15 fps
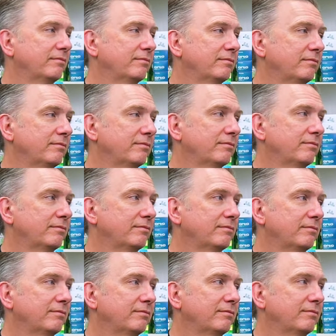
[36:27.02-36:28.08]

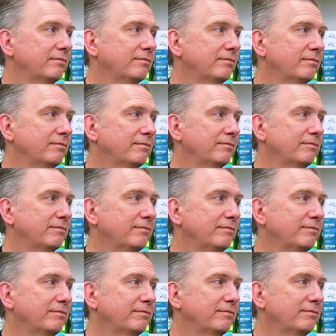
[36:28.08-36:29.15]

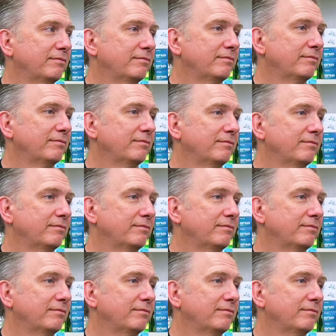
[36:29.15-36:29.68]
The person shown says nothing.